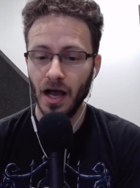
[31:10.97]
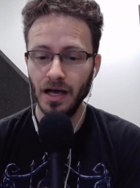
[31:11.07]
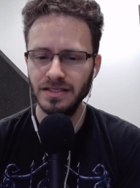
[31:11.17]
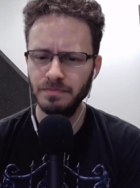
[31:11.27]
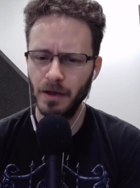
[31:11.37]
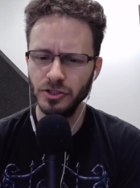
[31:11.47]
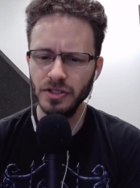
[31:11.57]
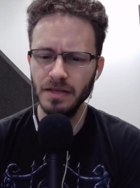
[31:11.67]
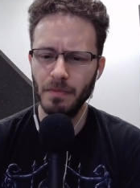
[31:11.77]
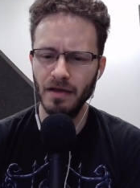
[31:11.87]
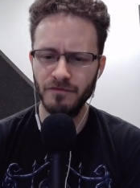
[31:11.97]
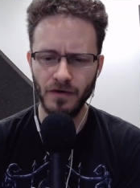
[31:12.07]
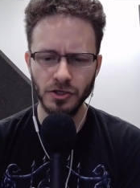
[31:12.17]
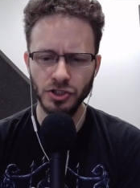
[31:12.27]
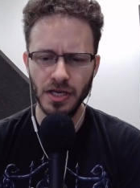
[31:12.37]
especially by
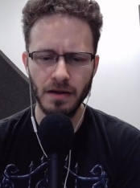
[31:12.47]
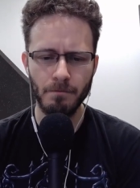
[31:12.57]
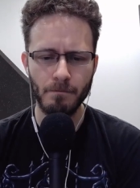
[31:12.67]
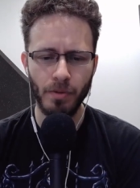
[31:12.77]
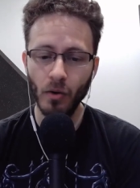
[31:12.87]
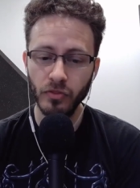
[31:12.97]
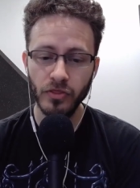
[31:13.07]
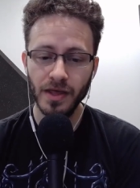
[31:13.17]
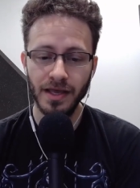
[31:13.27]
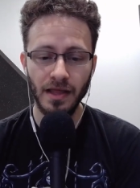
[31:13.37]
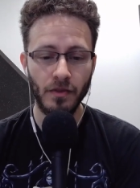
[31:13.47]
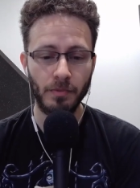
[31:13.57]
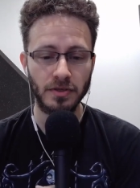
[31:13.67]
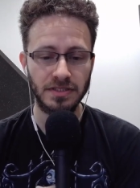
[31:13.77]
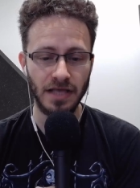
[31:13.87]
functioning both in the
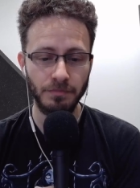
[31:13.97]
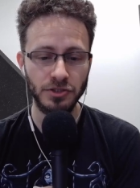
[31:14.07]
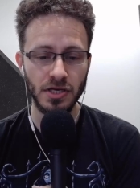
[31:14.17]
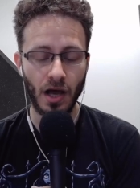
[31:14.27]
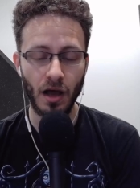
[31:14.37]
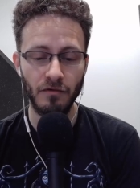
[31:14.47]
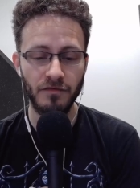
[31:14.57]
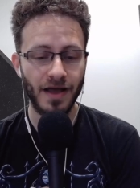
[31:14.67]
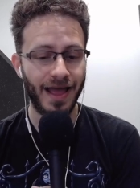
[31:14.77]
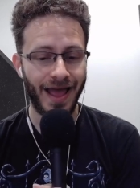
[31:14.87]
perception of